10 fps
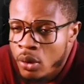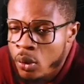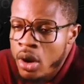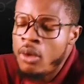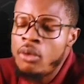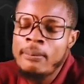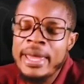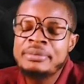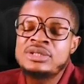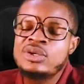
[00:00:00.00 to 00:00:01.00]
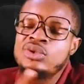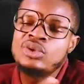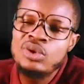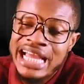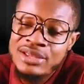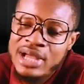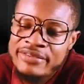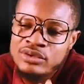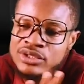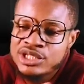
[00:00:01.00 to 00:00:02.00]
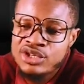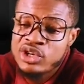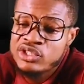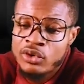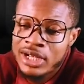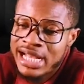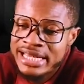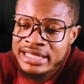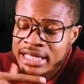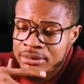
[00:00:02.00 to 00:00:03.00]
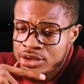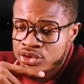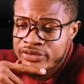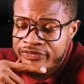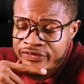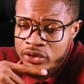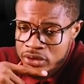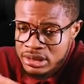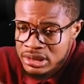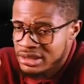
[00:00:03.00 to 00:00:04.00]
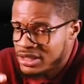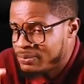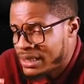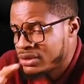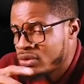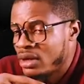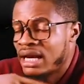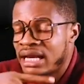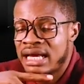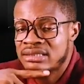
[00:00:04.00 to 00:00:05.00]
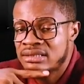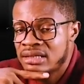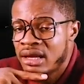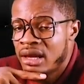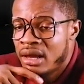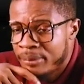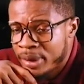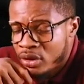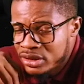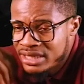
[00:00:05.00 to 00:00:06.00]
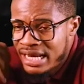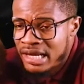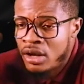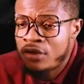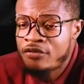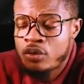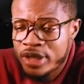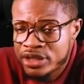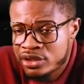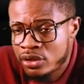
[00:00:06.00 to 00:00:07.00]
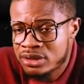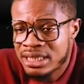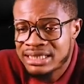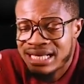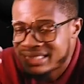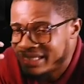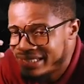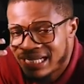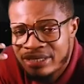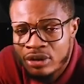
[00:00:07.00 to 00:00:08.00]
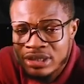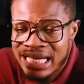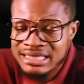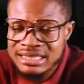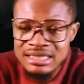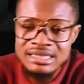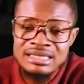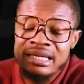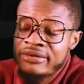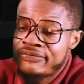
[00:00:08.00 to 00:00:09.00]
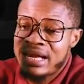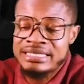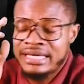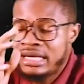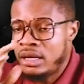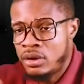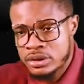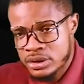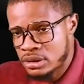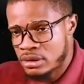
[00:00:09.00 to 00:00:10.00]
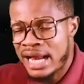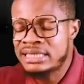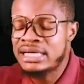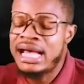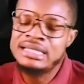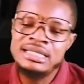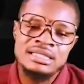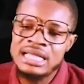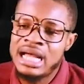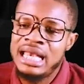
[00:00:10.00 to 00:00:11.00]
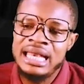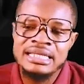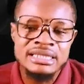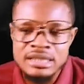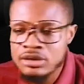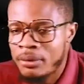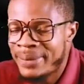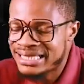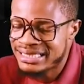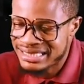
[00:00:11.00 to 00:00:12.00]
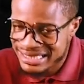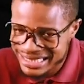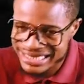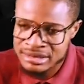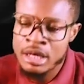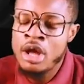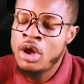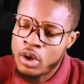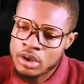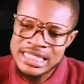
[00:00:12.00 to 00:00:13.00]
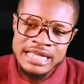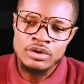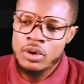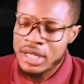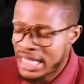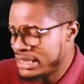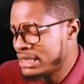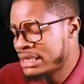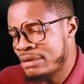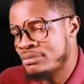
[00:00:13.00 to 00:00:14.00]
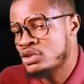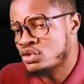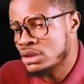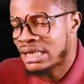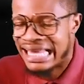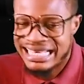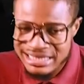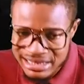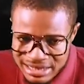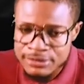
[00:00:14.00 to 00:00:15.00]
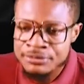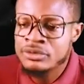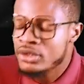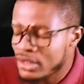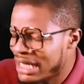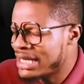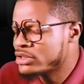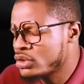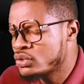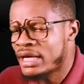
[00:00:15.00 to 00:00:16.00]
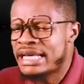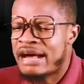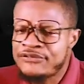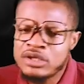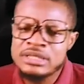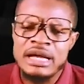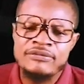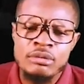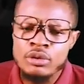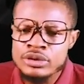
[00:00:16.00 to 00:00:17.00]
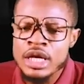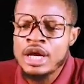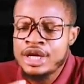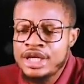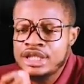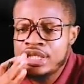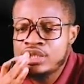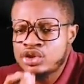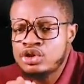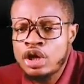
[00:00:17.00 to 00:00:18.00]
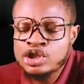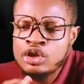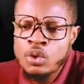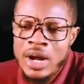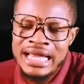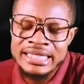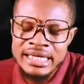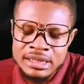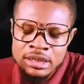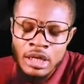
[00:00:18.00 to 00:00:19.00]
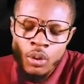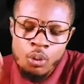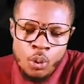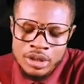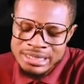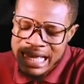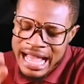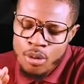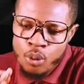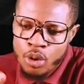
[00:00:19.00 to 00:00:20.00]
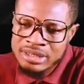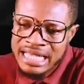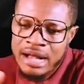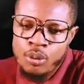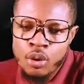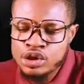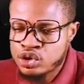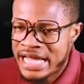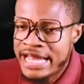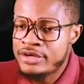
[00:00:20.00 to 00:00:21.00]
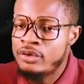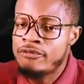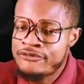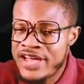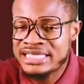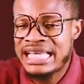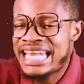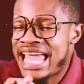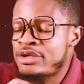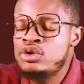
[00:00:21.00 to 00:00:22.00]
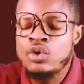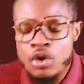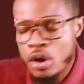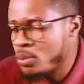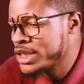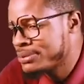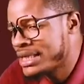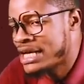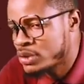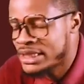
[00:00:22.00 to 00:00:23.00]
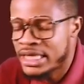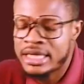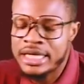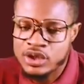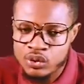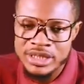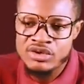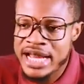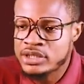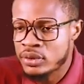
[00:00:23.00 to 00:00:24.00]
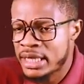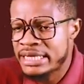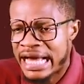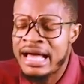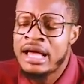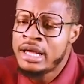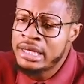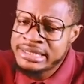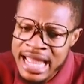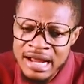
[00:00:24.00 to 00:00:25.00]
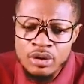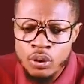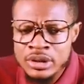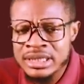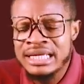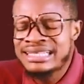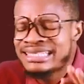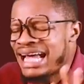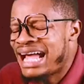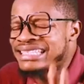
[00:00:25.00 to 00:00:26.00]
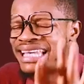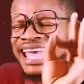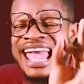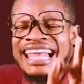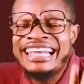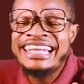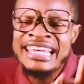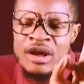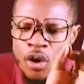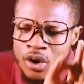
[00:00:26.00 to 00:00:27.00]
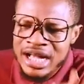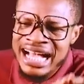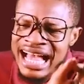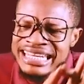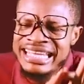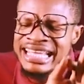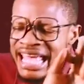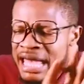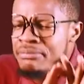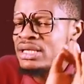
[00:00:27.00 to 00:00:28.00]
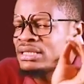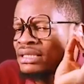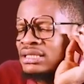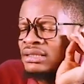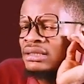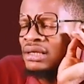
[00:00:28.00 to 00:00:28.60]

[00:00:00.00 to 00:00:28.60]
what will make me to know that you are even serious for organic chemistry first is this particular class. Because there are a lot of questions that are centered under this, in fact, a lot, right? And this is our lesson number 16 under your organic chemistry classes. Well, let's go together. First and foremost, in the introduction to alkanes, what should I know? First, I'd like you to come with me as we take a sweet ride together. Take note that early organic chemists,